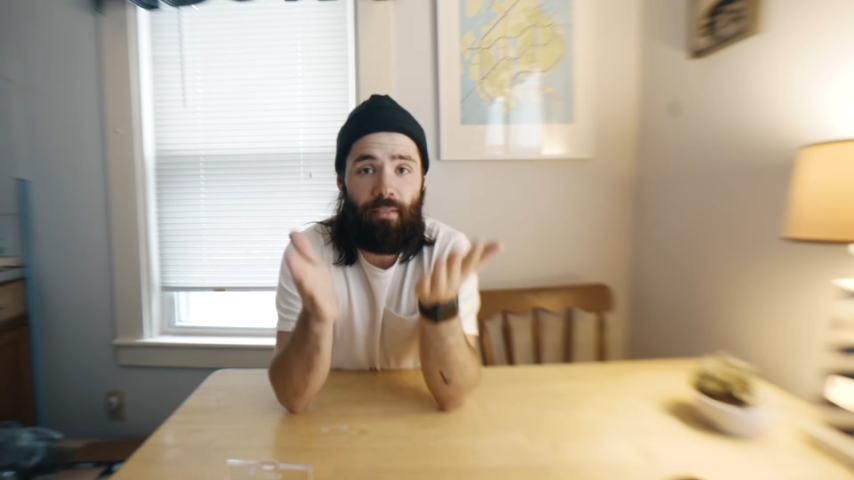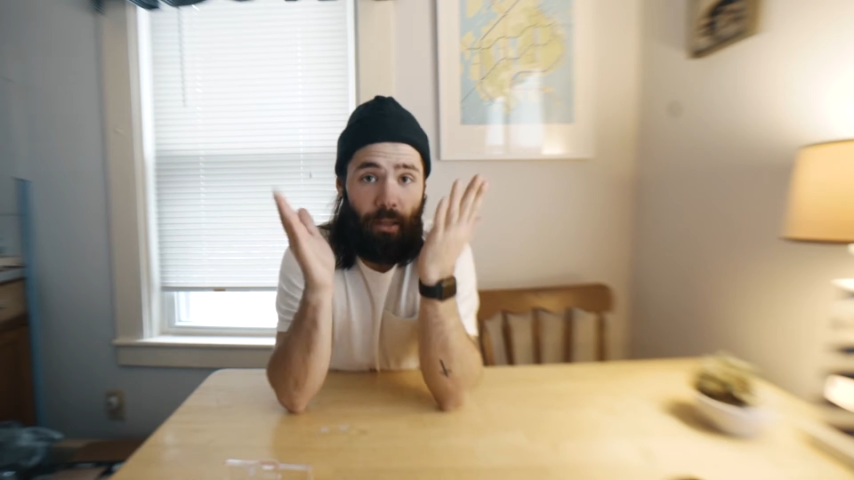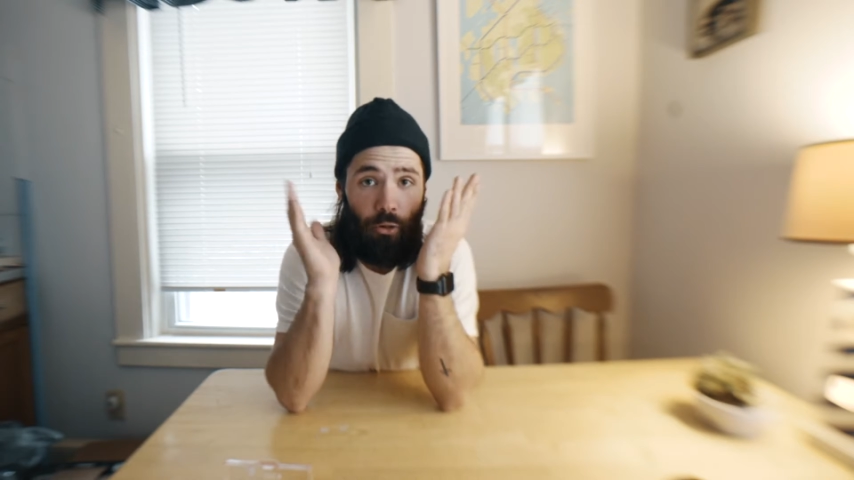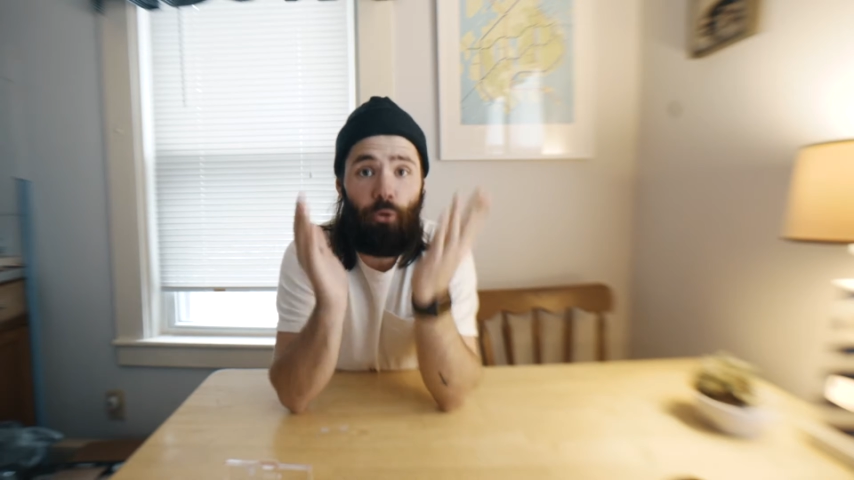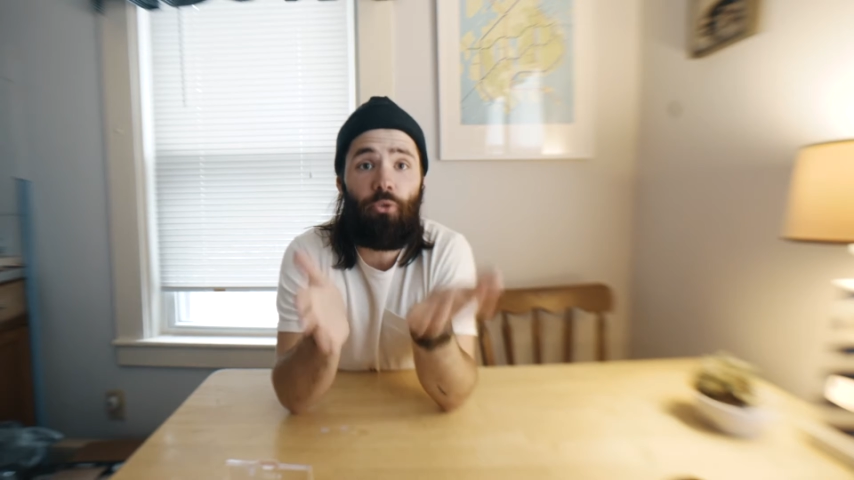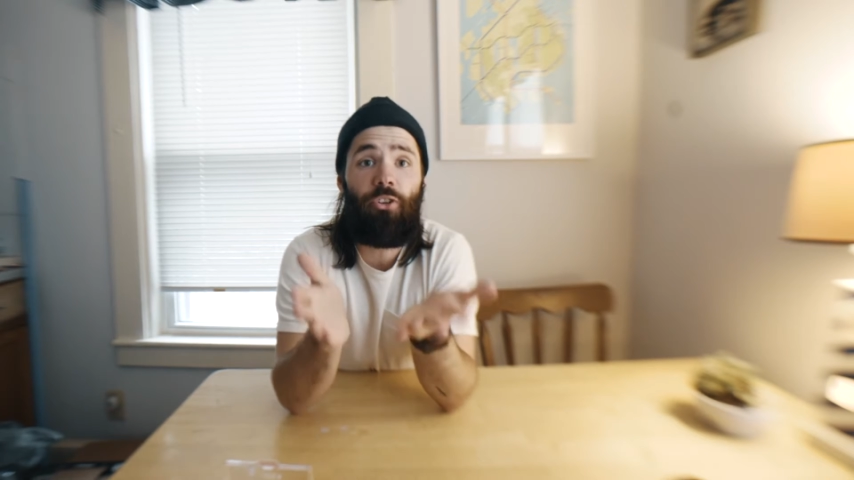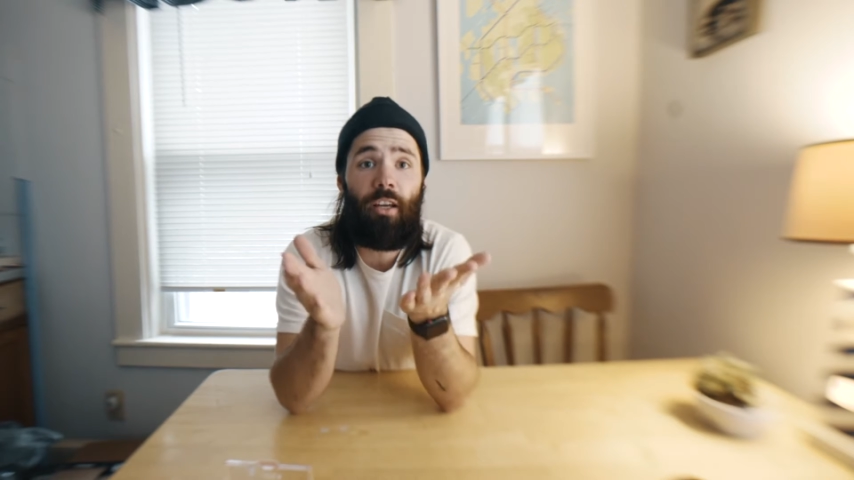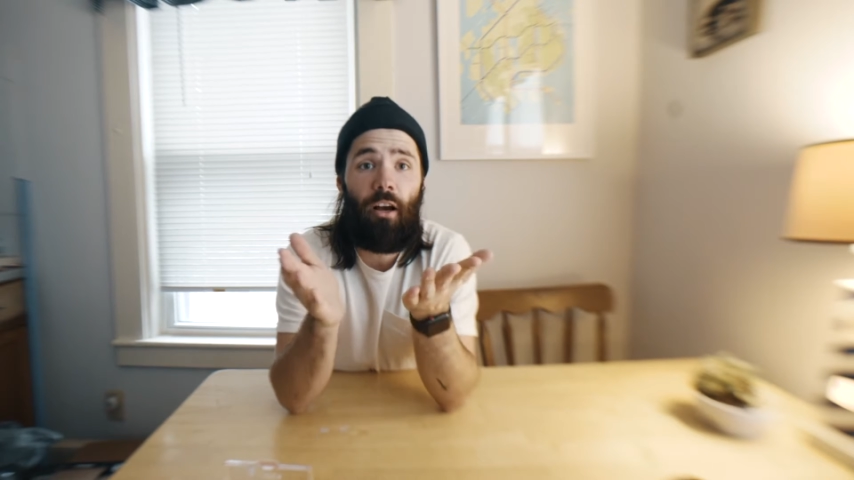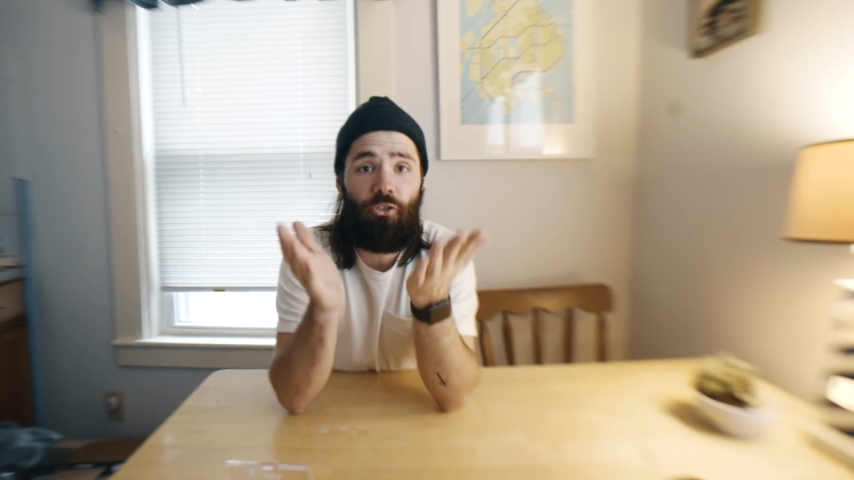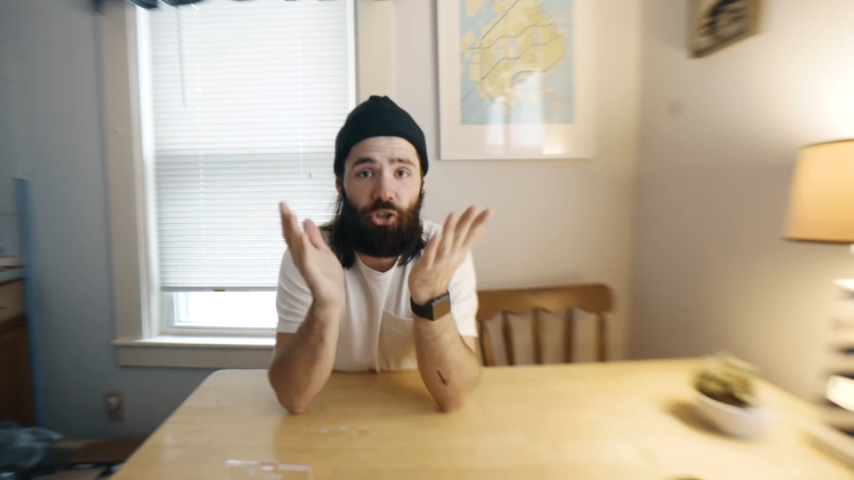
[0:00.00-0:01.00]
it's like
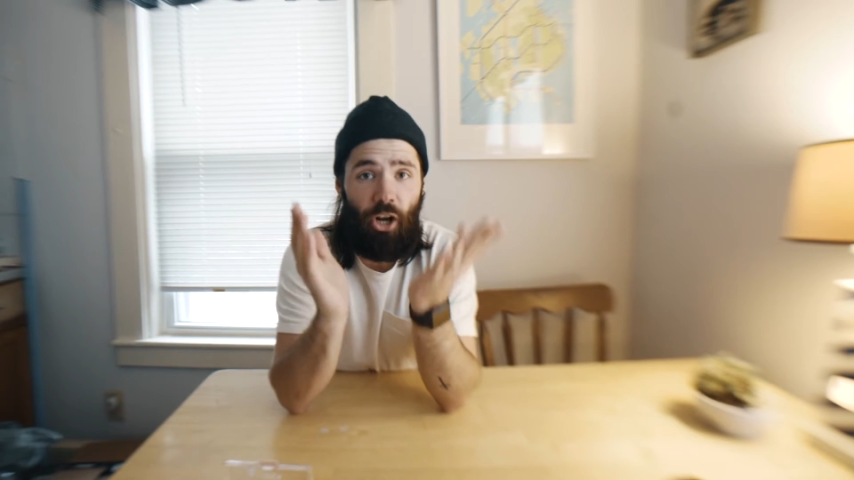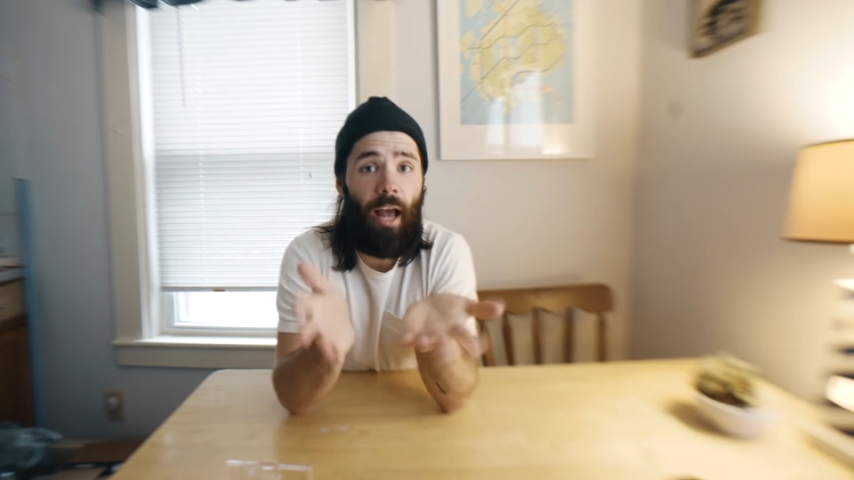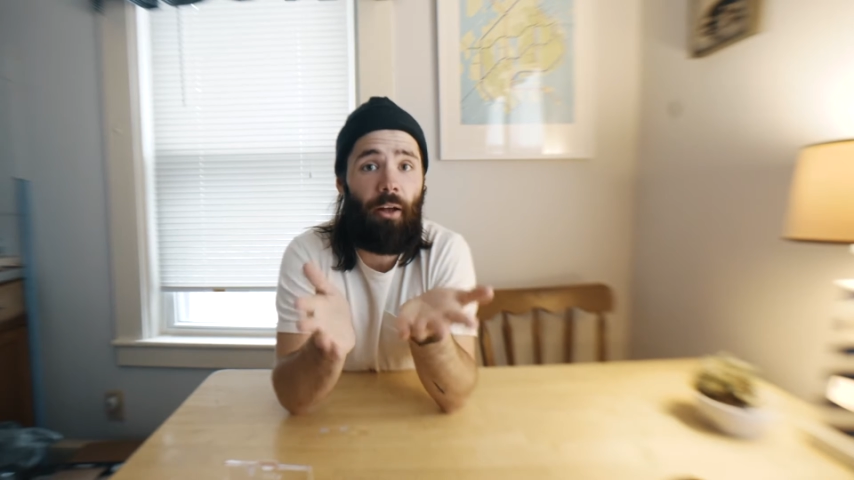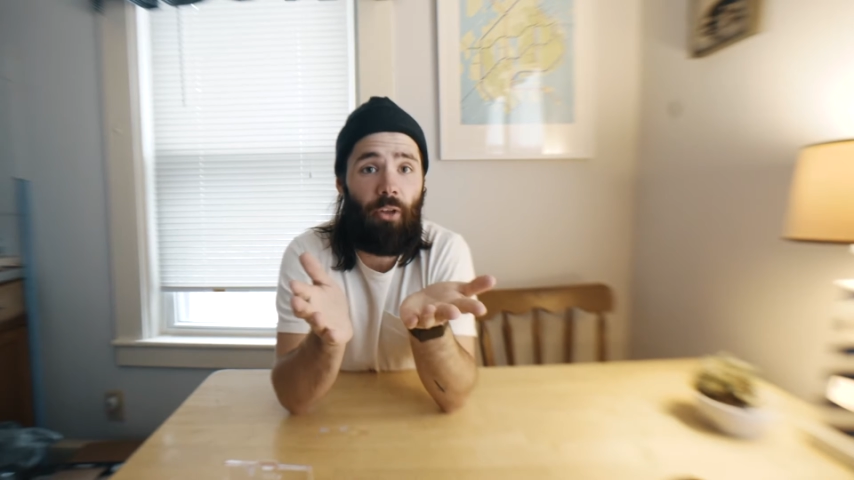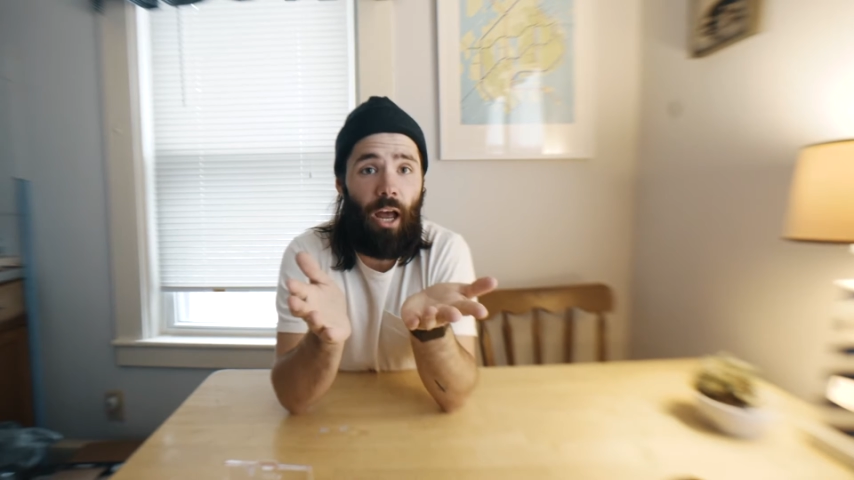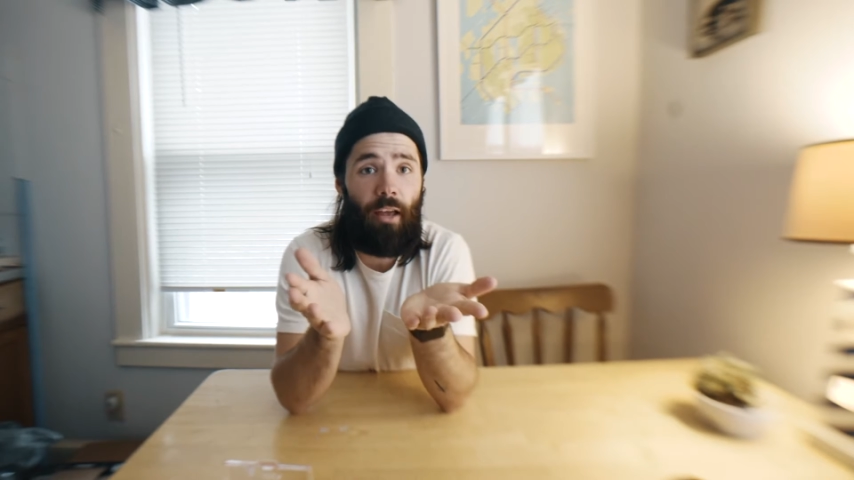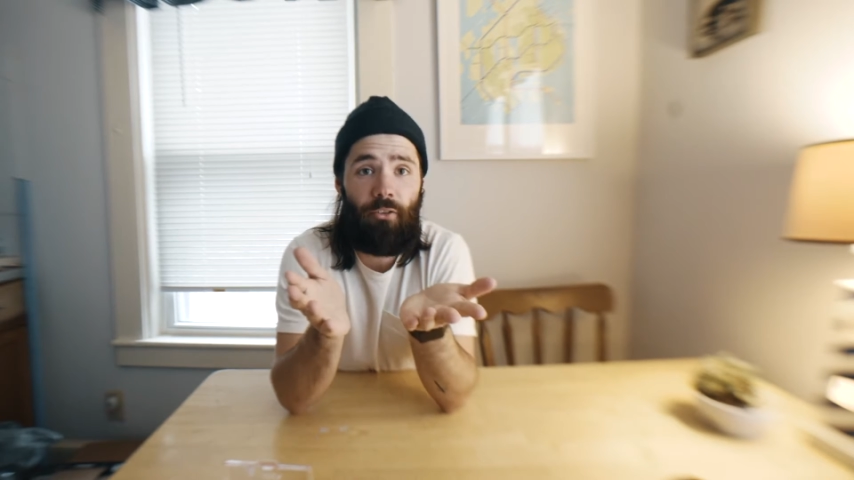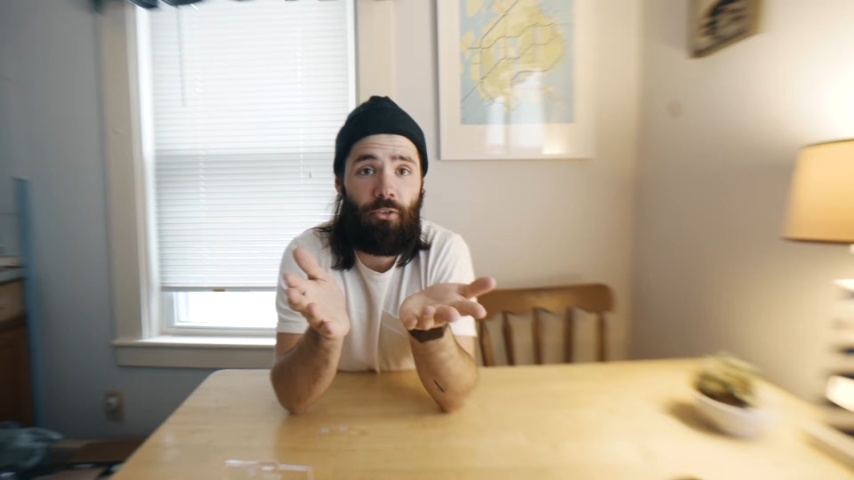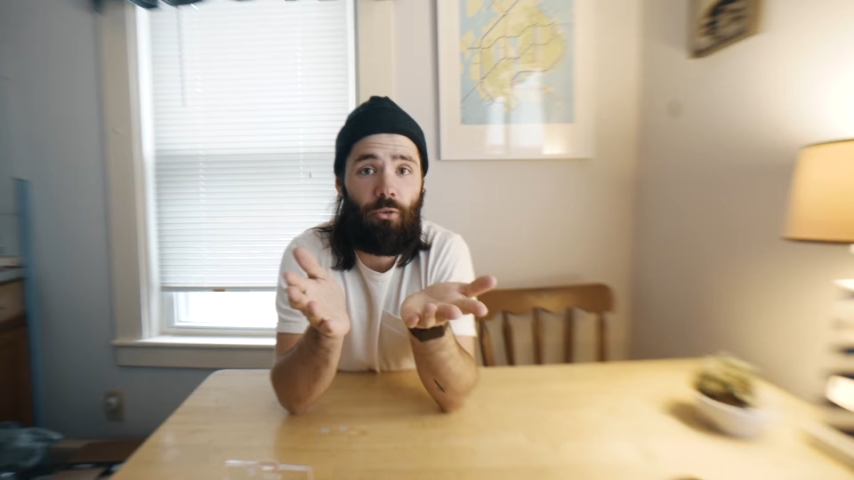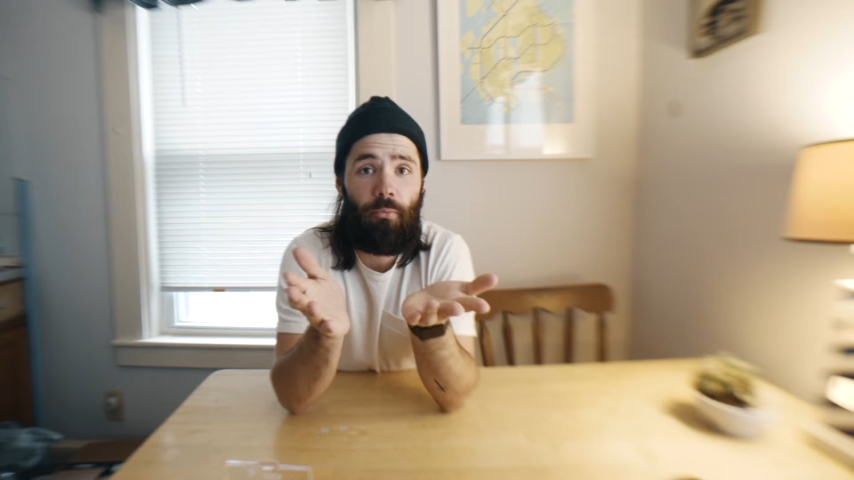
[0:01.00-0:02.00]
losing a child, I
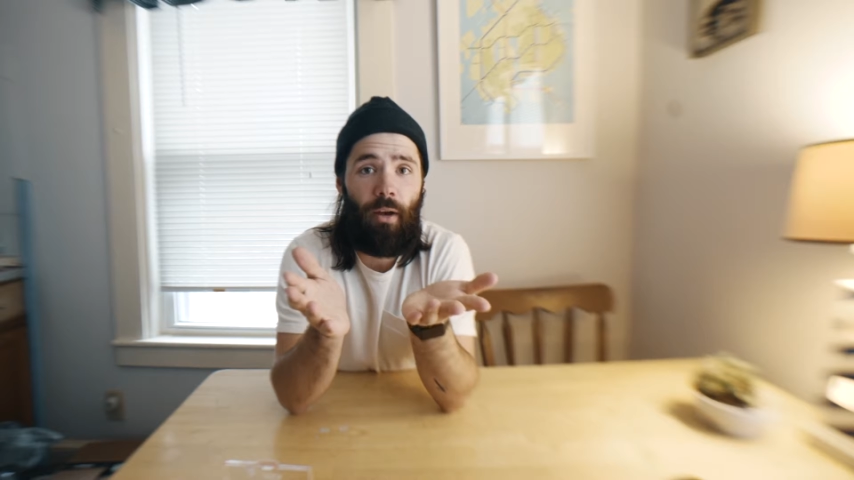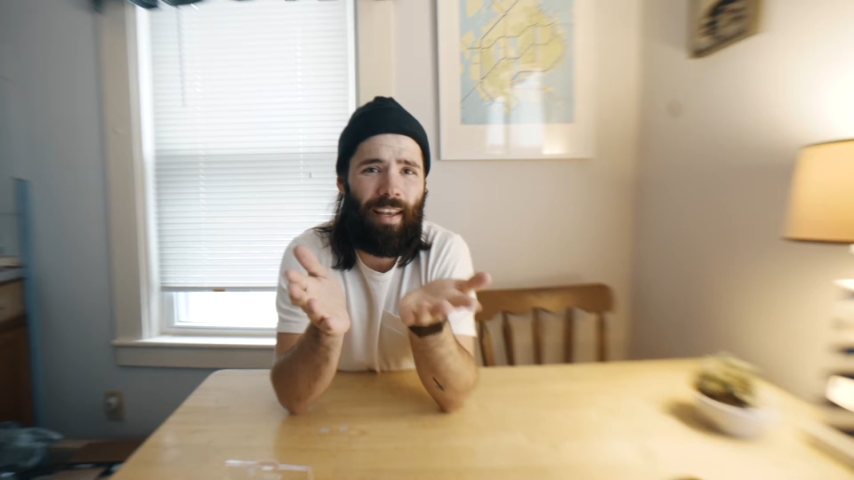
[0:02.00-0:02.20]
assume.